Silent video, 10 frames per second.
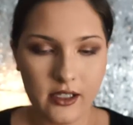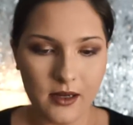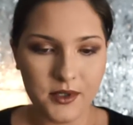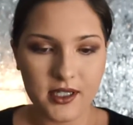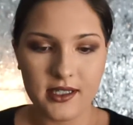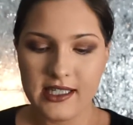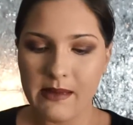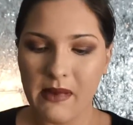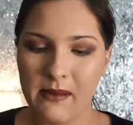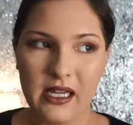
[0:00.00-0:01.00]
I'm just going to set
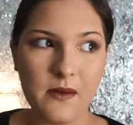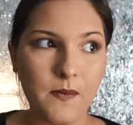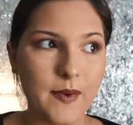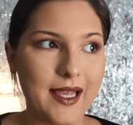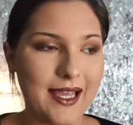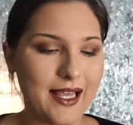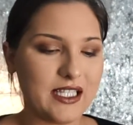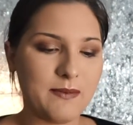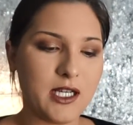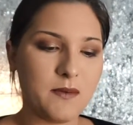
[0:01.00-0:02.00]
my makeup with
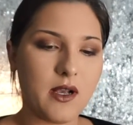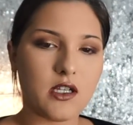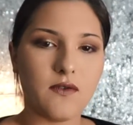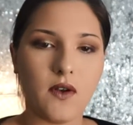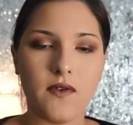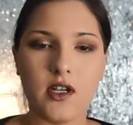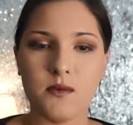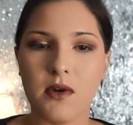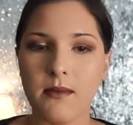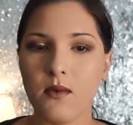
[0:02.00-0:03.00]
Smashbox Photo Finish
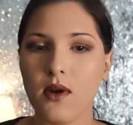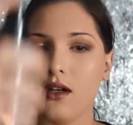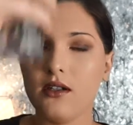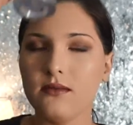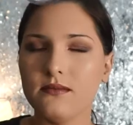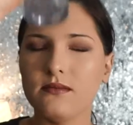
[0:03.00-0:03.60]
Primer Water.